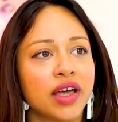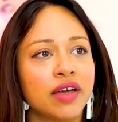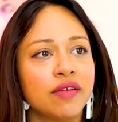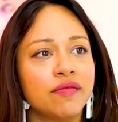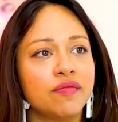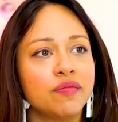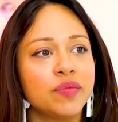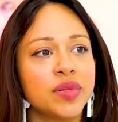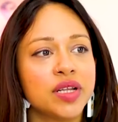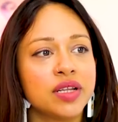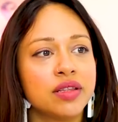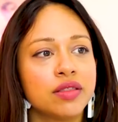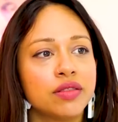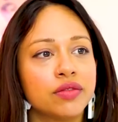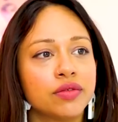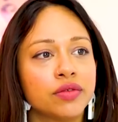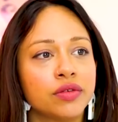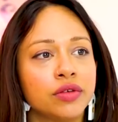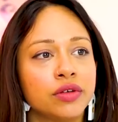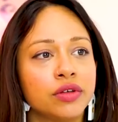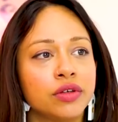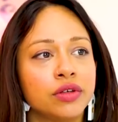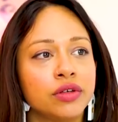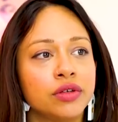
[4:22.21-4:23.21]
I've been
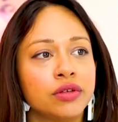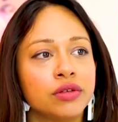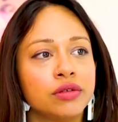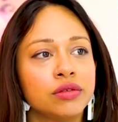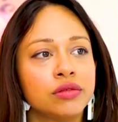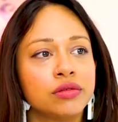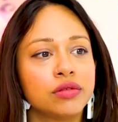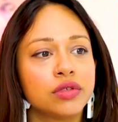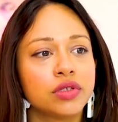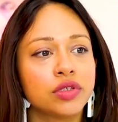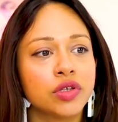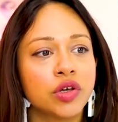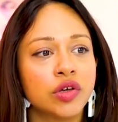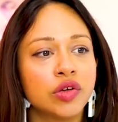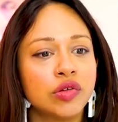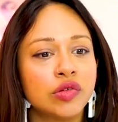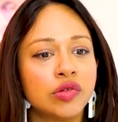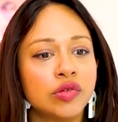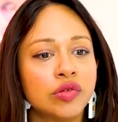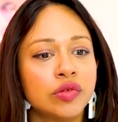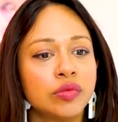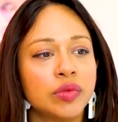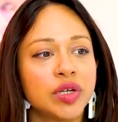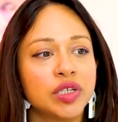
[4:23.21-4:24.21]
through so
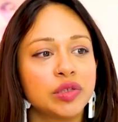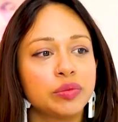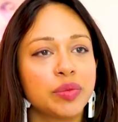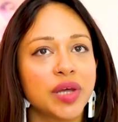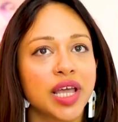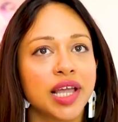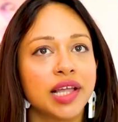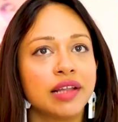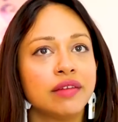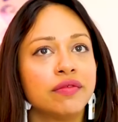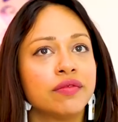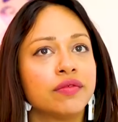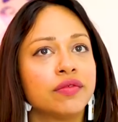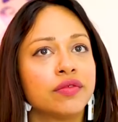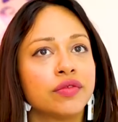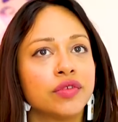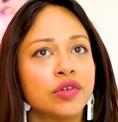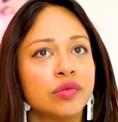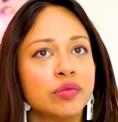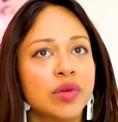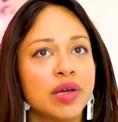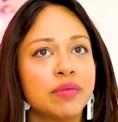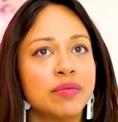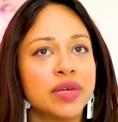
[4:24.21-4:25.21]
much pain
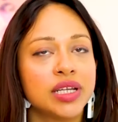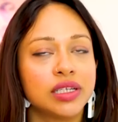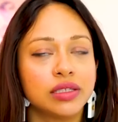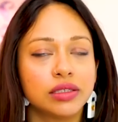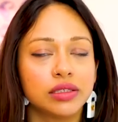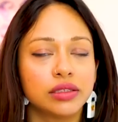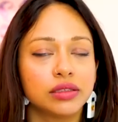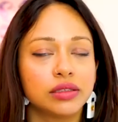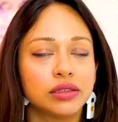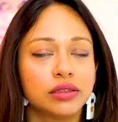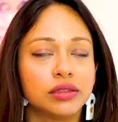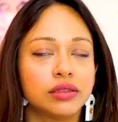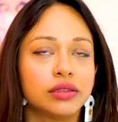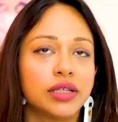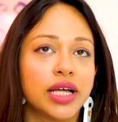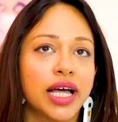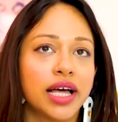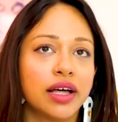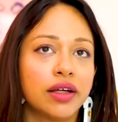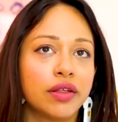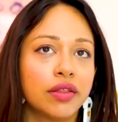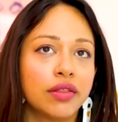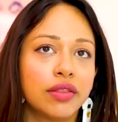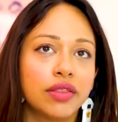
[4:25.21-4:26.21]
through my mental
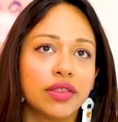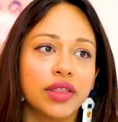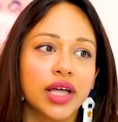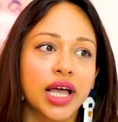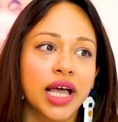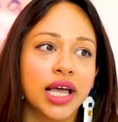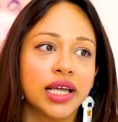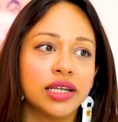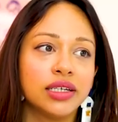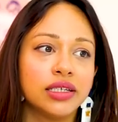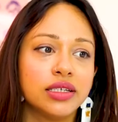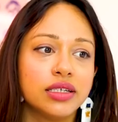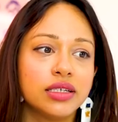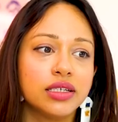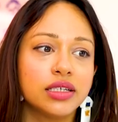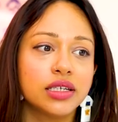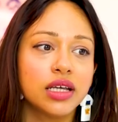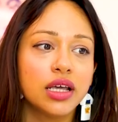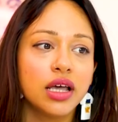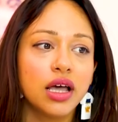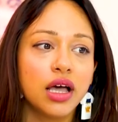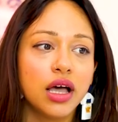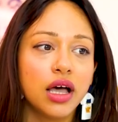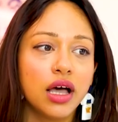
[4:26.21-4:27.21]
health and
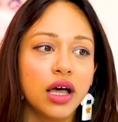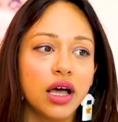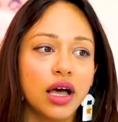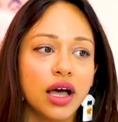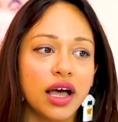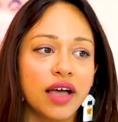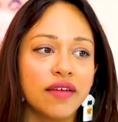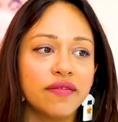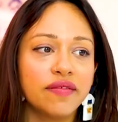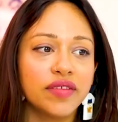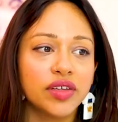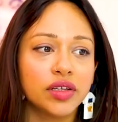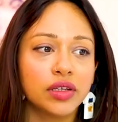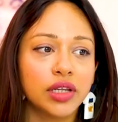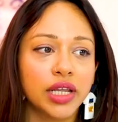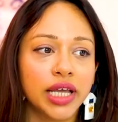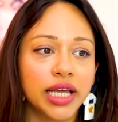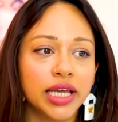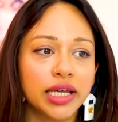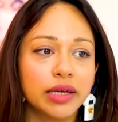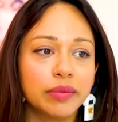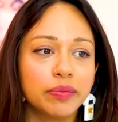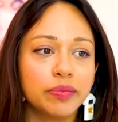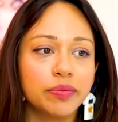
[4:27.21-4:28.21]
I feel
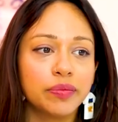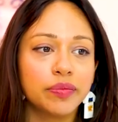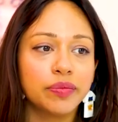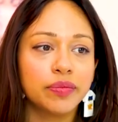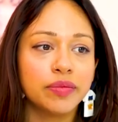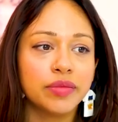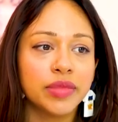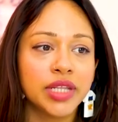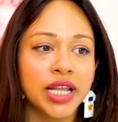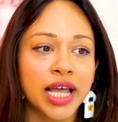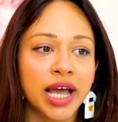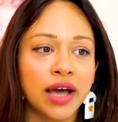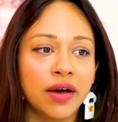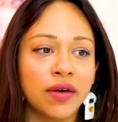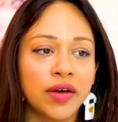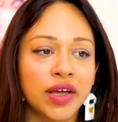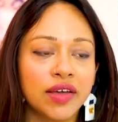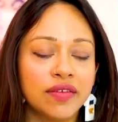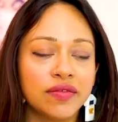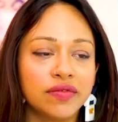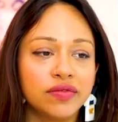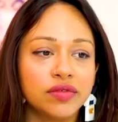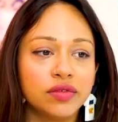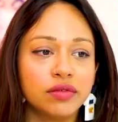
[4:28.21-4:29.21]
like now
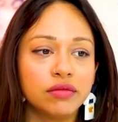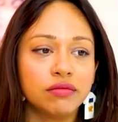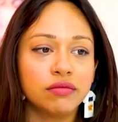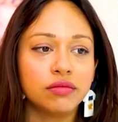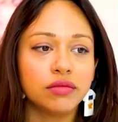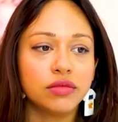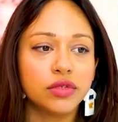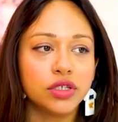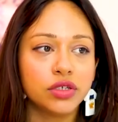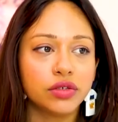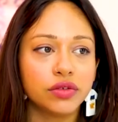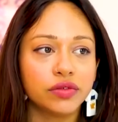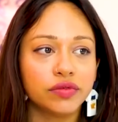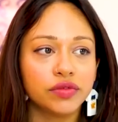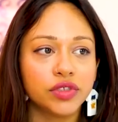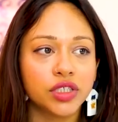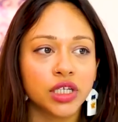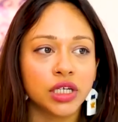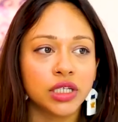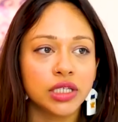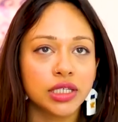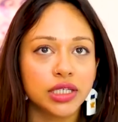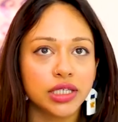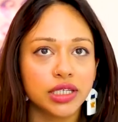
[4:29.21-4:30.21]
I've sort of
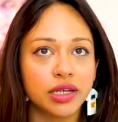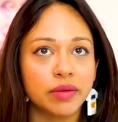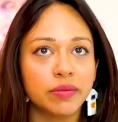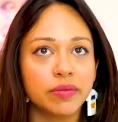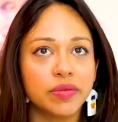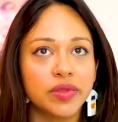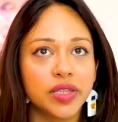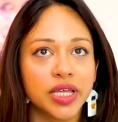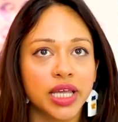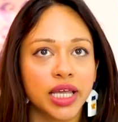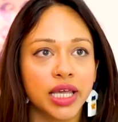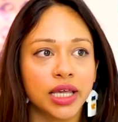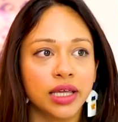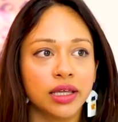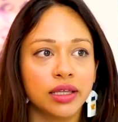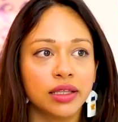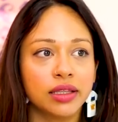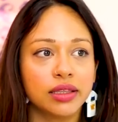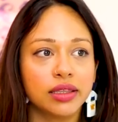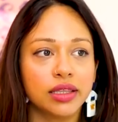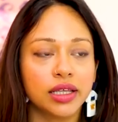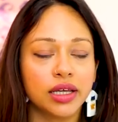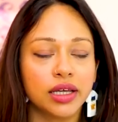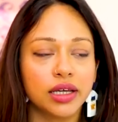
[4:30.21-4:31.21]
done
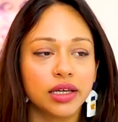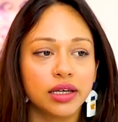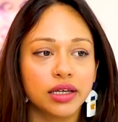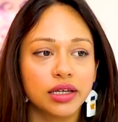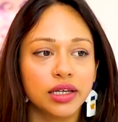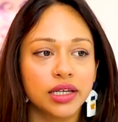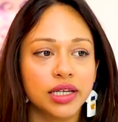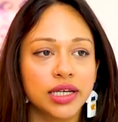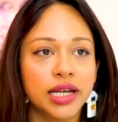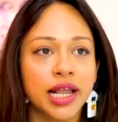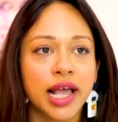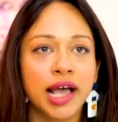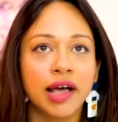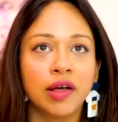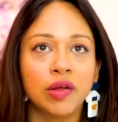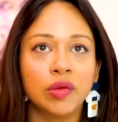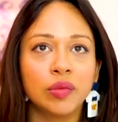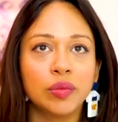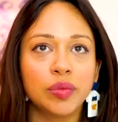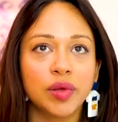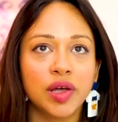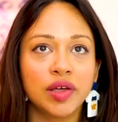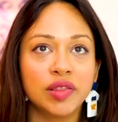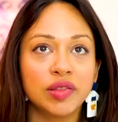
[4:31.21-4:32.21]
something that can
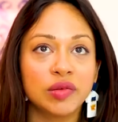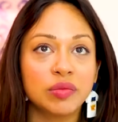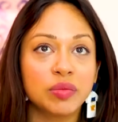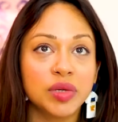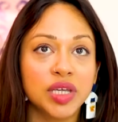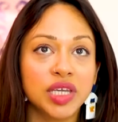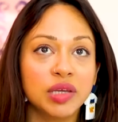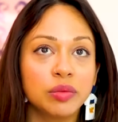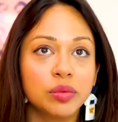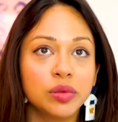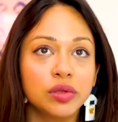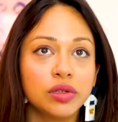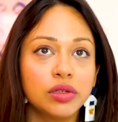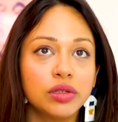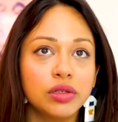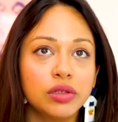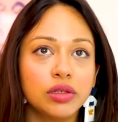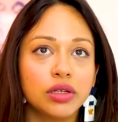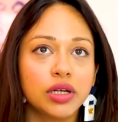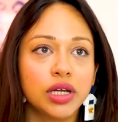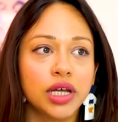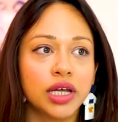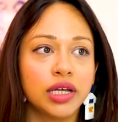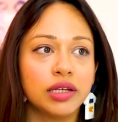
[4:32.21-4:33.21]
help other
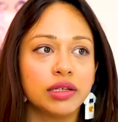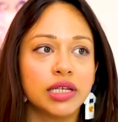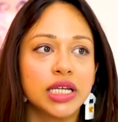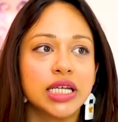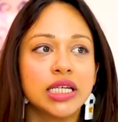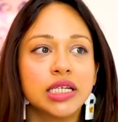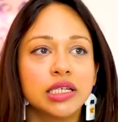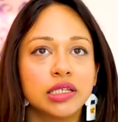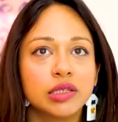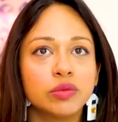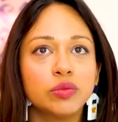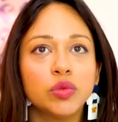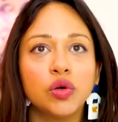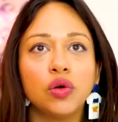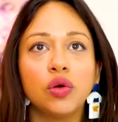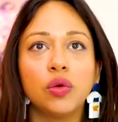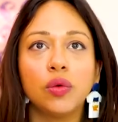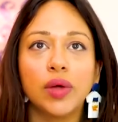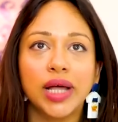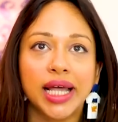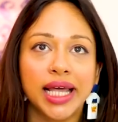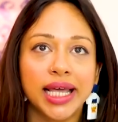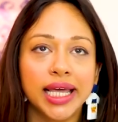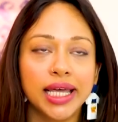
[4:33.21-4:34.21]
people uh, in a small
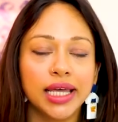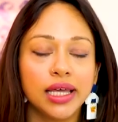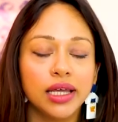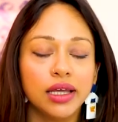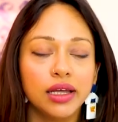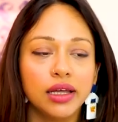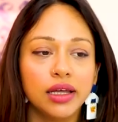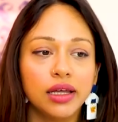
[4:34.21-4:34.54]
way.